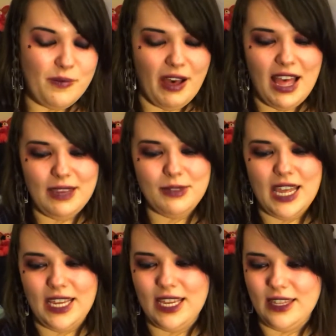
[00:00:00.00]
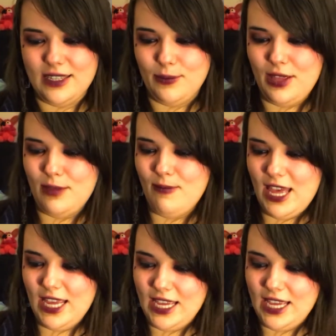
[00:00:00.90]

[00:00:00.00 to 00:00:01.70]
but I am taking this with me.